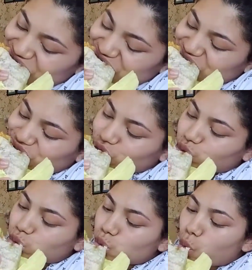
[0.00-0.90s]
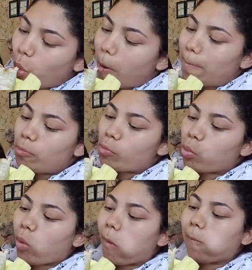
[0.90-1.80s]
She's a tease. She's
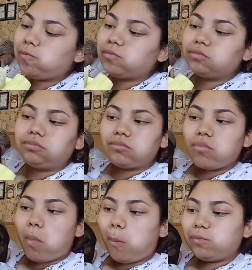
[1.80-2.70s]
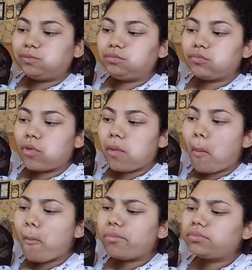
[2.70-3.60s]
like, I want to bite this, but then I don't want to bite
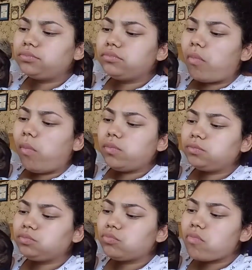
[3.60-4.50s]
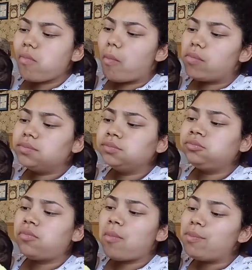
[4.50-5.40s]

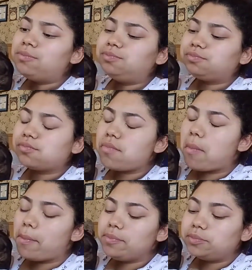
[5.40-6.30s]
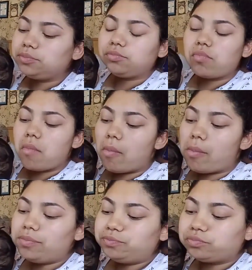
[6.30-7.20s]
it. Okay, let me let me see that. Let me see
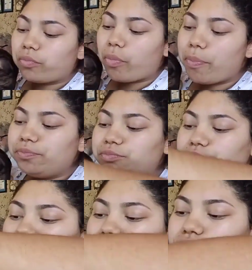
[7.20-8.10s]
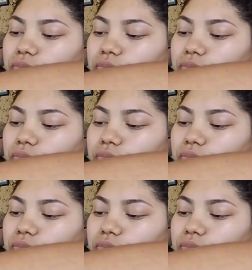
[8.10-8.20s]
that. Let me try that.